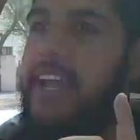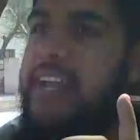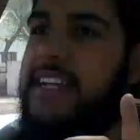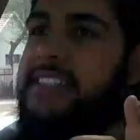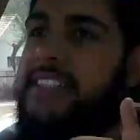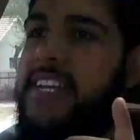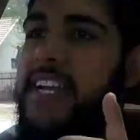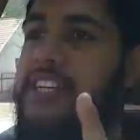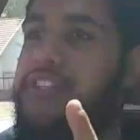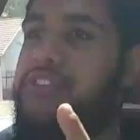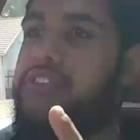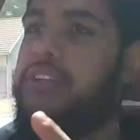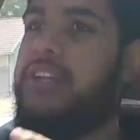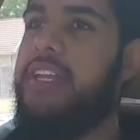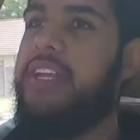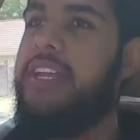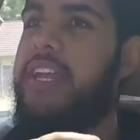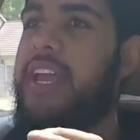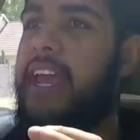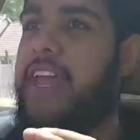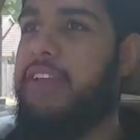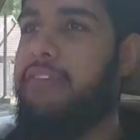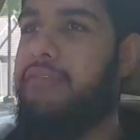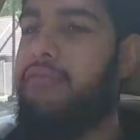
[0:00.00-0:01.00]
It's actually
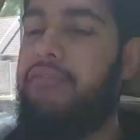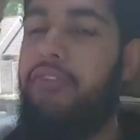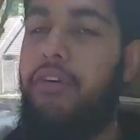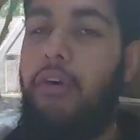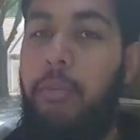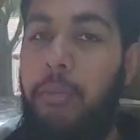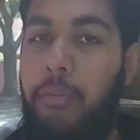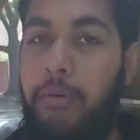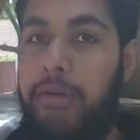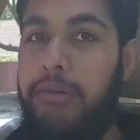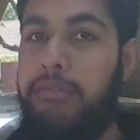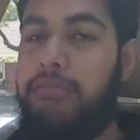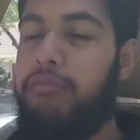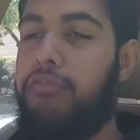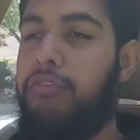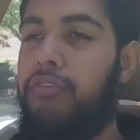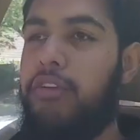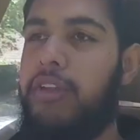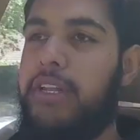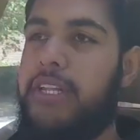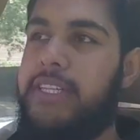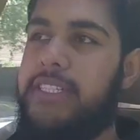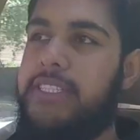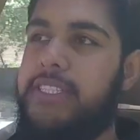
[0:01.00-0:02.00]
a
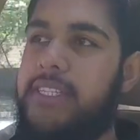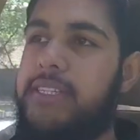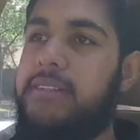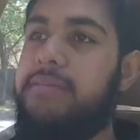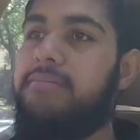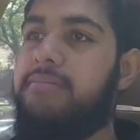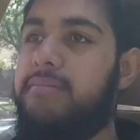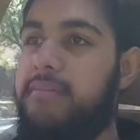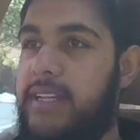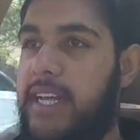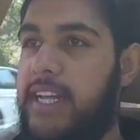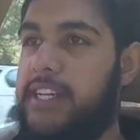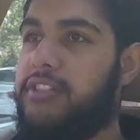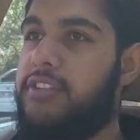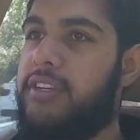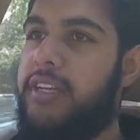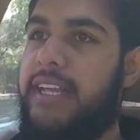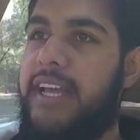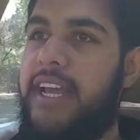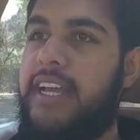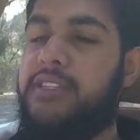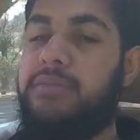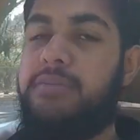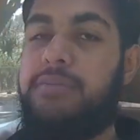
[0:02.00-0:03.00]
4.4 liter
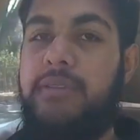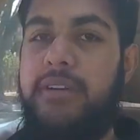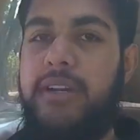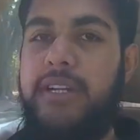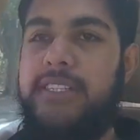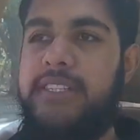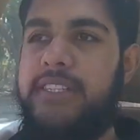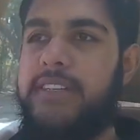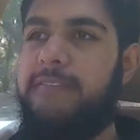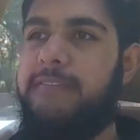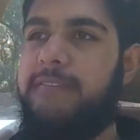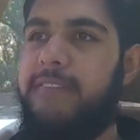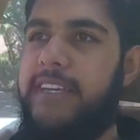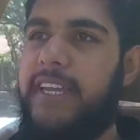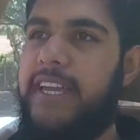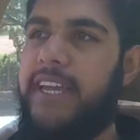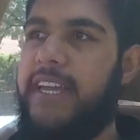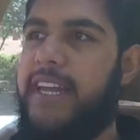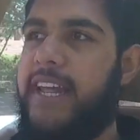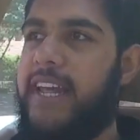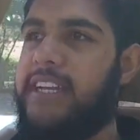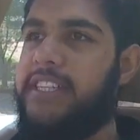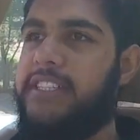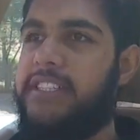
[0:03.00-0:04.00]
naturally aspirated
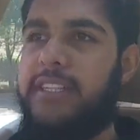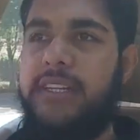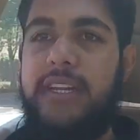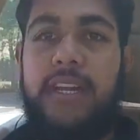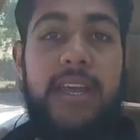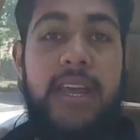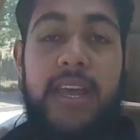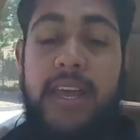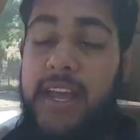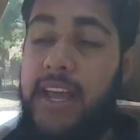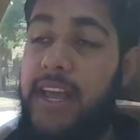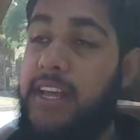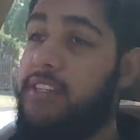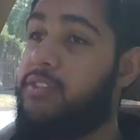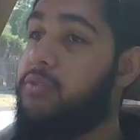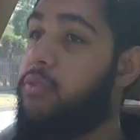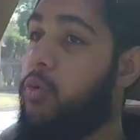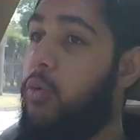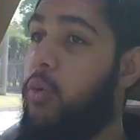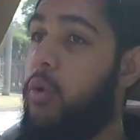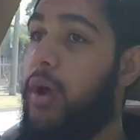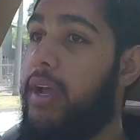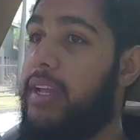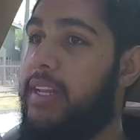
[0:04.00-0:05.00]
V8 engine. It's
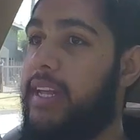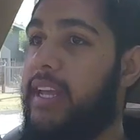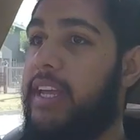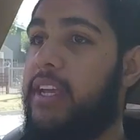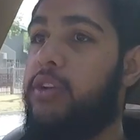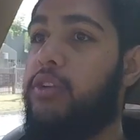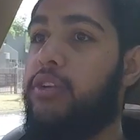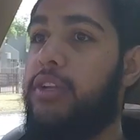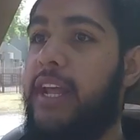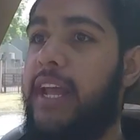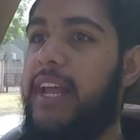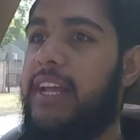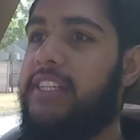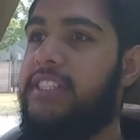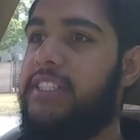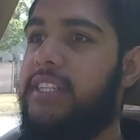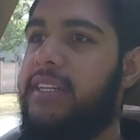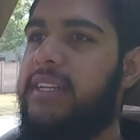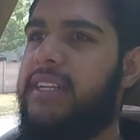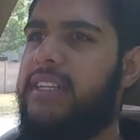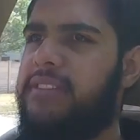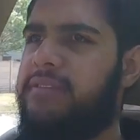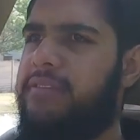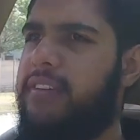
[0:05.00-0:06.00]
quite a good
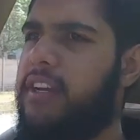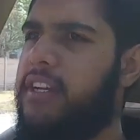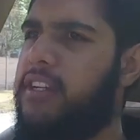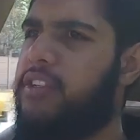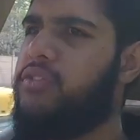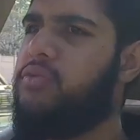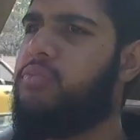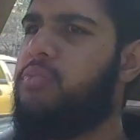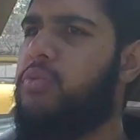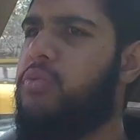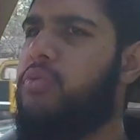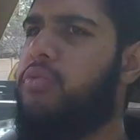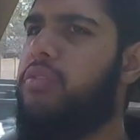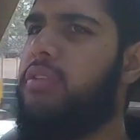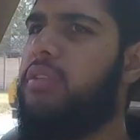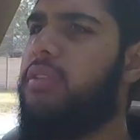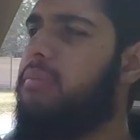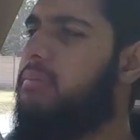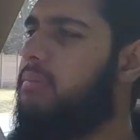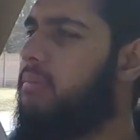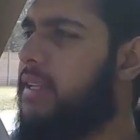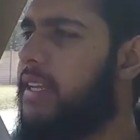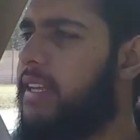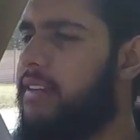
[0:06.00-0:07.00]
engine. It's very smooth,
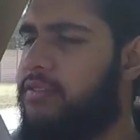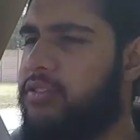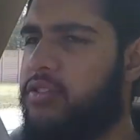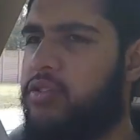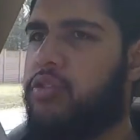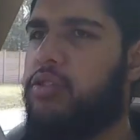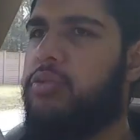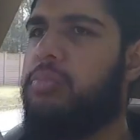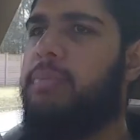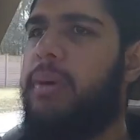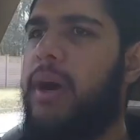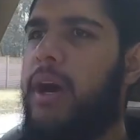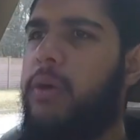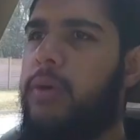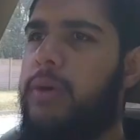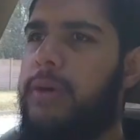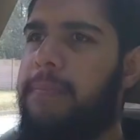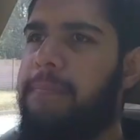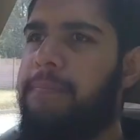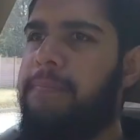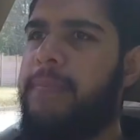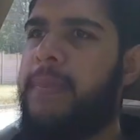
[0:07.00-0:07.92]
gives good power.